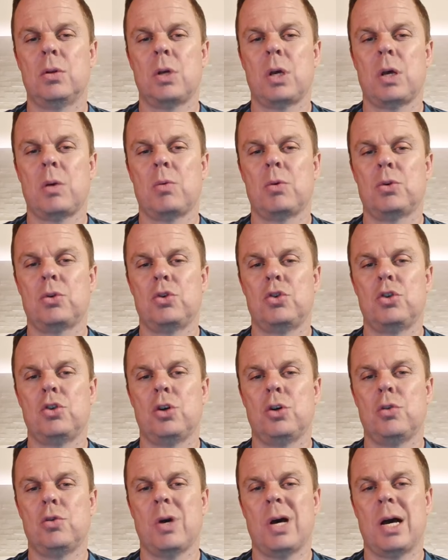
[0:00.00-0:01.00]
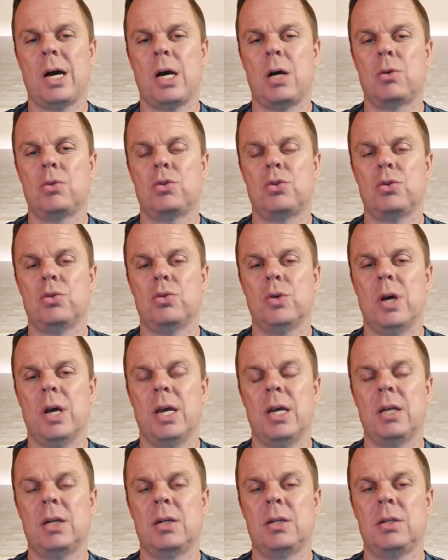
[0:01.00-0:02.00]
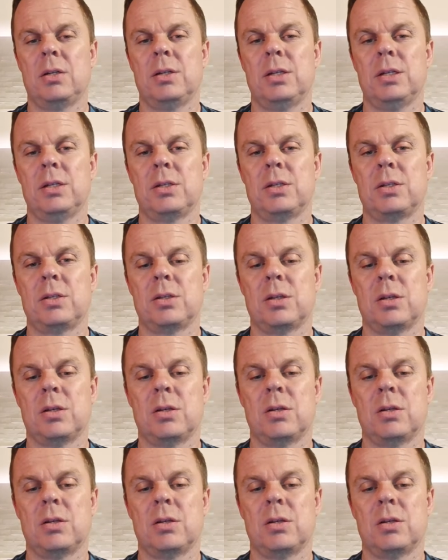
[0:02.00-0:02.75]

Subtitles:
I want to show you how to handle this.